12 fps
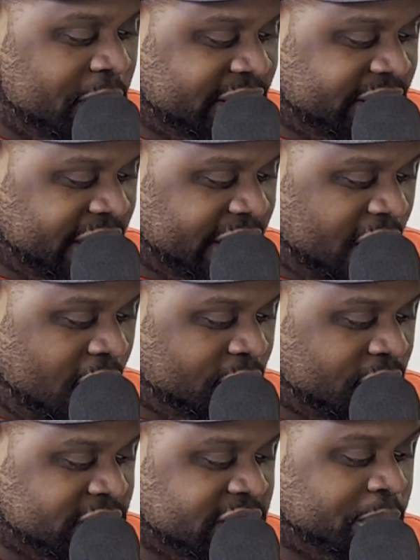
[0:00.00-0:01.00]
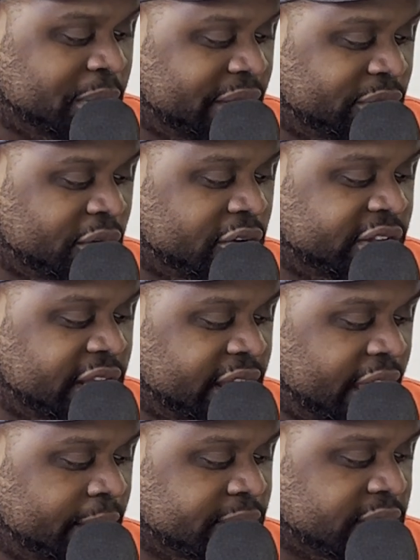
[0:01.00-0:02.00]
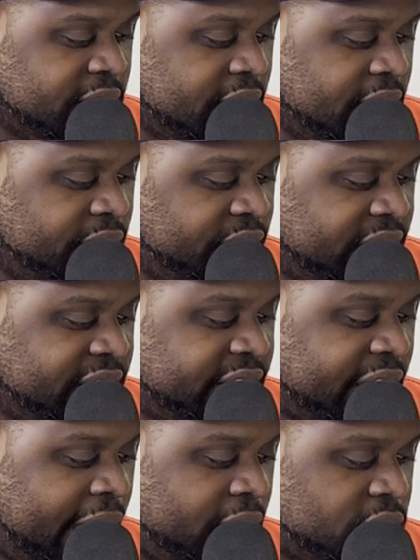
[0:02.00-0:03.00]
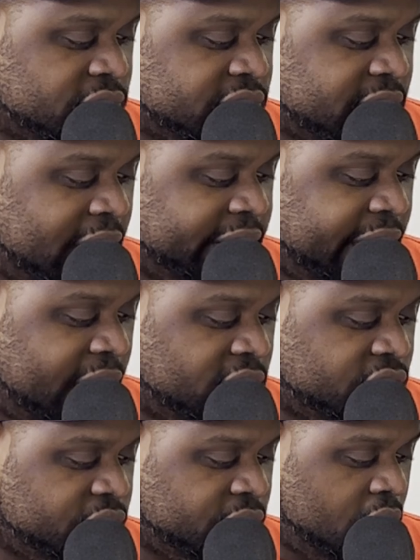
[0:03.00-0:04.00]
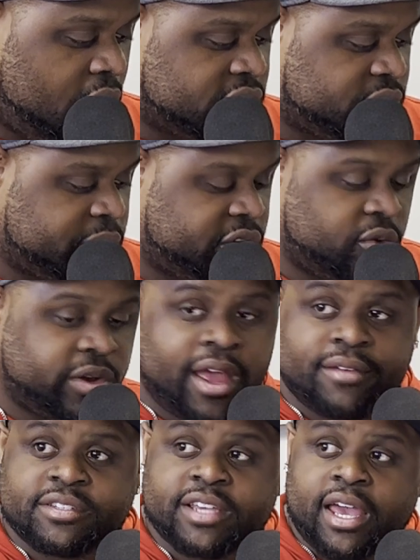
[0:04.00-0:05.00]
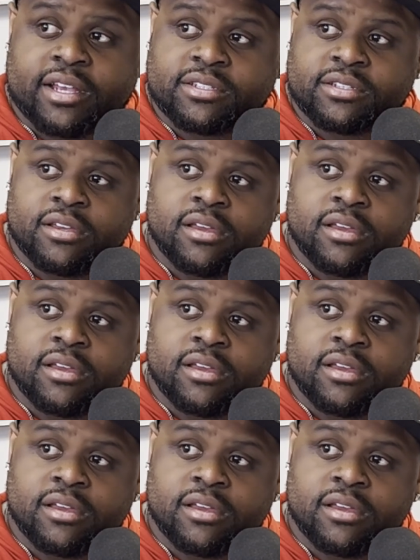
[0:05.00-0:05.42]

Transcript: Big Ten Conference. He played in 13 games, 50 tackles, 9 tackles for loss with 2.5 sacks.